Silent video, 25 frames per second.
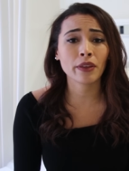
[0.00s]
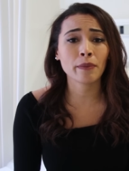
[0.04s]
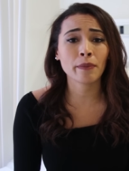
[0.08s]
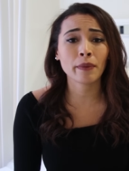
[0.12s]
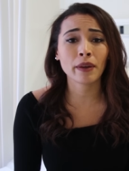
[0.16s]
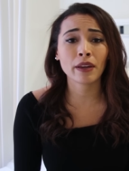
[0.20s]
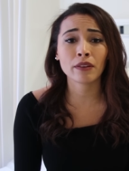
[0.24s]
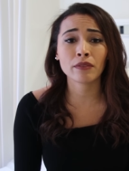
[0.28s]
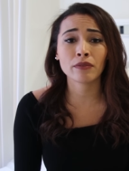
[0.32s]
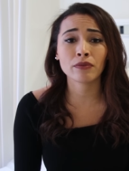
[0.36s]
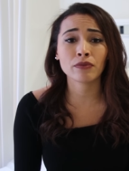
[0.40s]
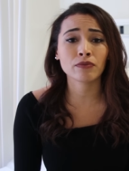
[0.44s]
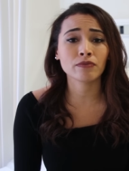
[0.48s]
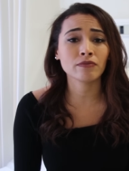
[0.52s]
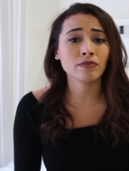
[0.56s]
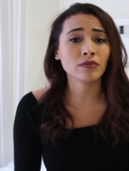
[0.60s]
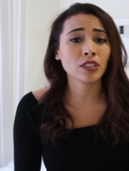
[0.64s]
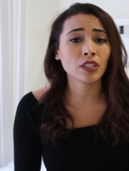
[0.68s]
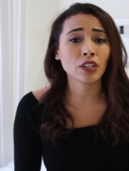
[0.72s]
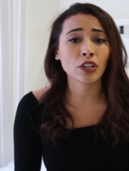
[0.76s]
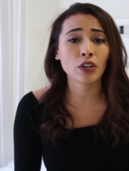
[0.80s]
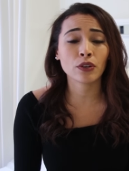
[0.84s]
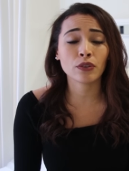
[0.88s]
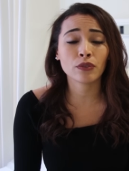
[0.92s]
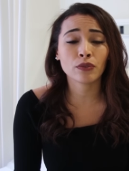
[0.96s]
They made,
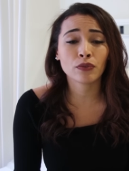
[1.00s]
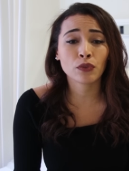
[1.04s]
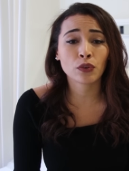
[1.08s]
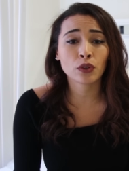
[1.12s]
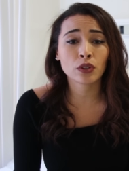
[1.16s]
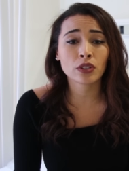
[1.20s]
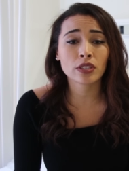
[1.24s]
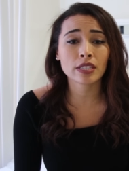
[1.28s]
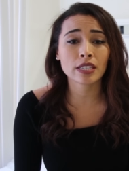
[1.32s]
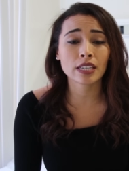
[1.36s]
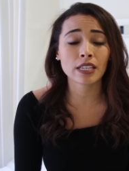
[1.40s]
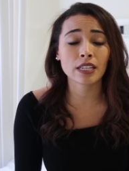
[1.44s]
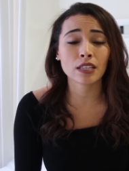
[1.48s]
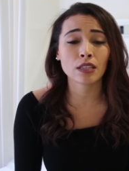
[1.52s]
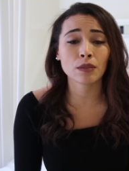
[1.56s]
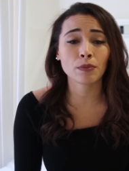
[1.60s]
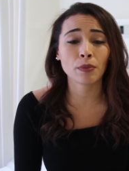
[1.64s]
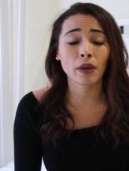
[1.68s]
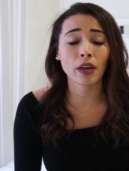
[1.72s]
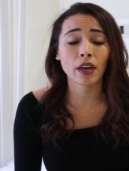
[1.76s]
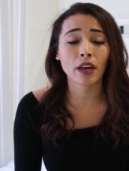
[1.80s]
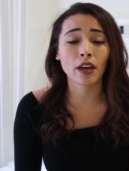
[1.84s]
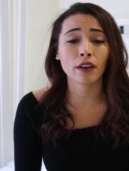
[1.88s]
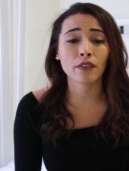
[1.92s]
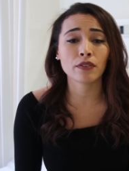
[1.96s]
you know, fourth seed in the
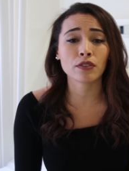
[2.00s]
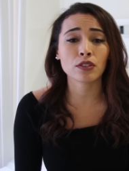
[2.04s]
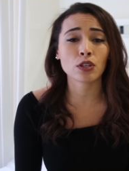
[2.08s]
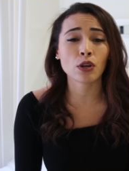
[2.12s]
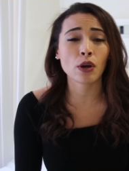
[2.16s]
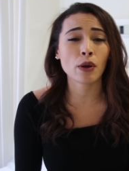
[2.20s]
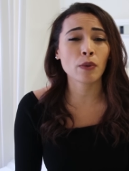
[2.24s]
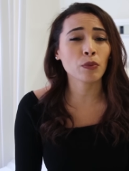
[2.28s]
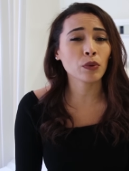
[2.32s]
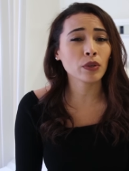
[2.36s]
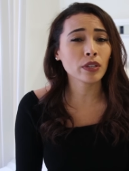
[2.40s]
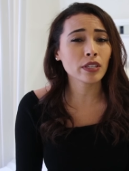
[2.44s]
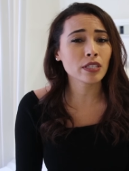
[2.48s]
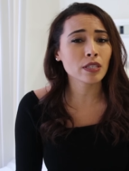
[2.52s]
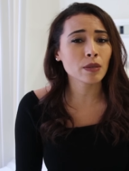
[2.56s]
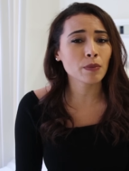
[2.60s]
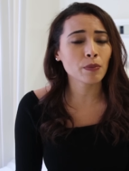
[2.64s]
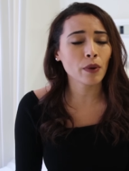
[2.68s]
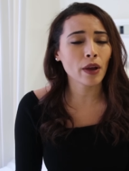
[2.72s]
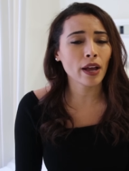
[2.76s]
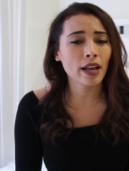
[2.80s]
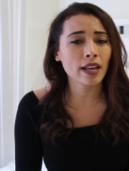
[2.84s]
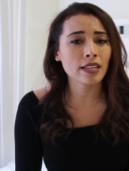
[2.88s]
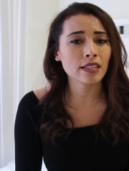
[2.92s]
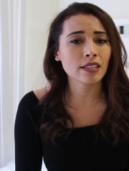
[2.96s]
playoffs. So I'm really
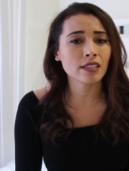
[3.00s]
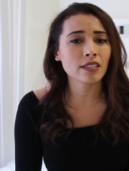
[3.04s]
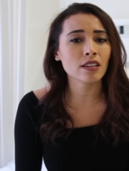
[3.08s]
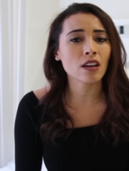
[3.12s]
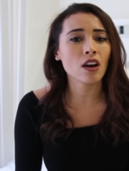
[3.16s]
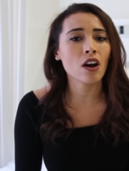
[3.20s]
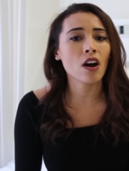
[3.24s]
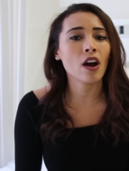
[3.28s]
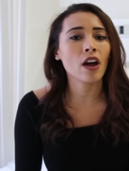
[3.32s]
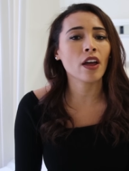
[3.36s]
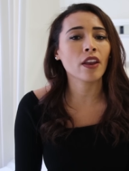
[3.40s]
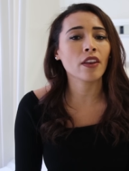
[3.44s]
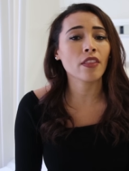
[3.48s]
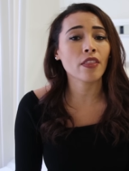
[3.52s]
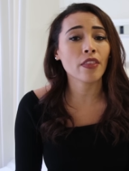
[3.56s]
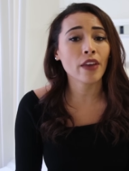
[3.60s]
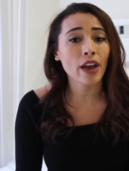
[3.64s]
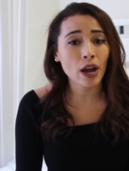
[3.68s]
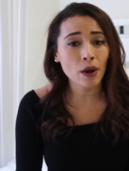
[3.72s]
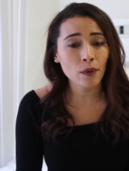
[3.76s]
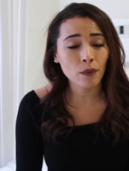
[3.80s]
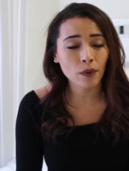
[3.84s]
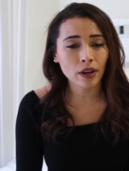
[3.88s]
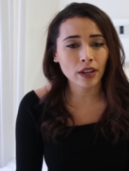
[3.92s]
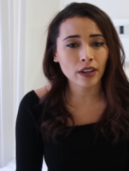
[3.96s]
surprised on
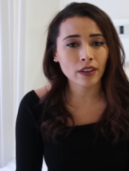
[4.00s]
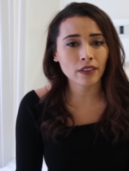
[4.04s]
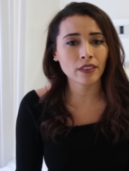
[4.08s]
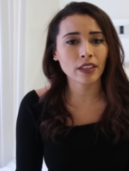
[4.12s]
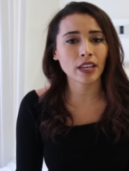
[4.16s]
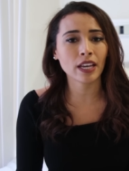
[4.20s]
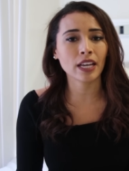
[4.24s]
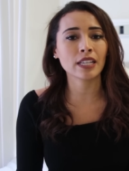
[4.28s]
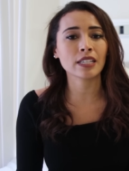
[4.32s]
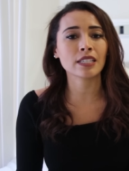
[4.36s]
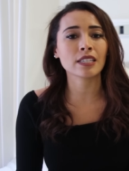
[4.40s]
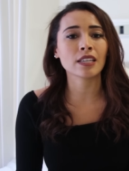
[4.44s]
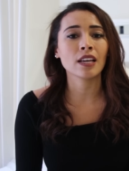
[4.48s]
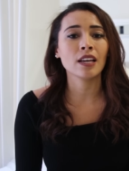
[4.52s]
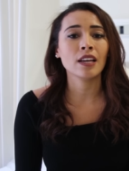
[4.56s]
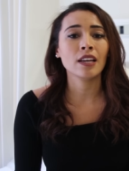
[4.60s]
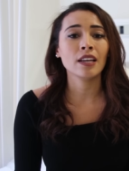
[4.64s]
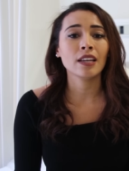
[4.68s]
that one that